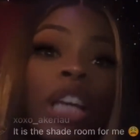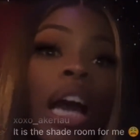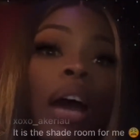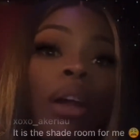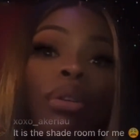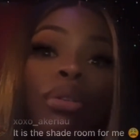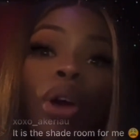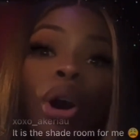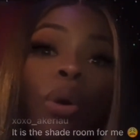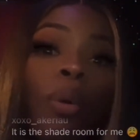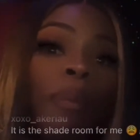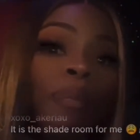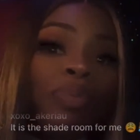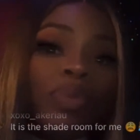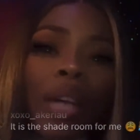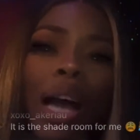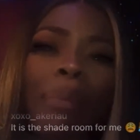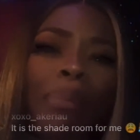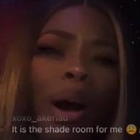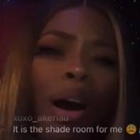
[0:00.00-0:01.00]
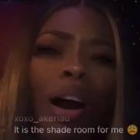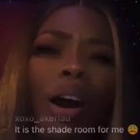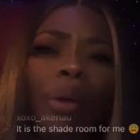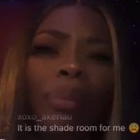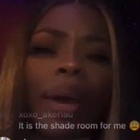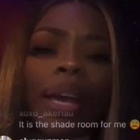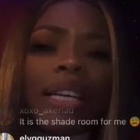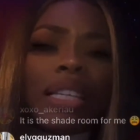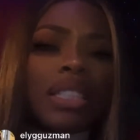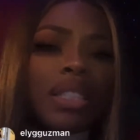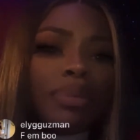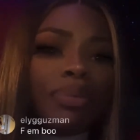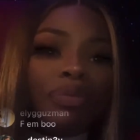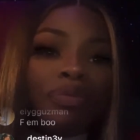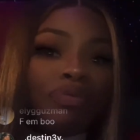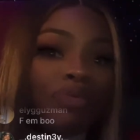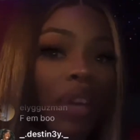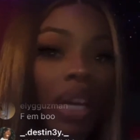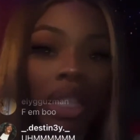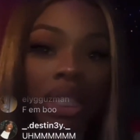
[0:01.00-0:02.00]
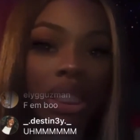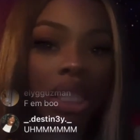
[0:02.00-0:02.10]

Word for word: I don't know. I'm always feeling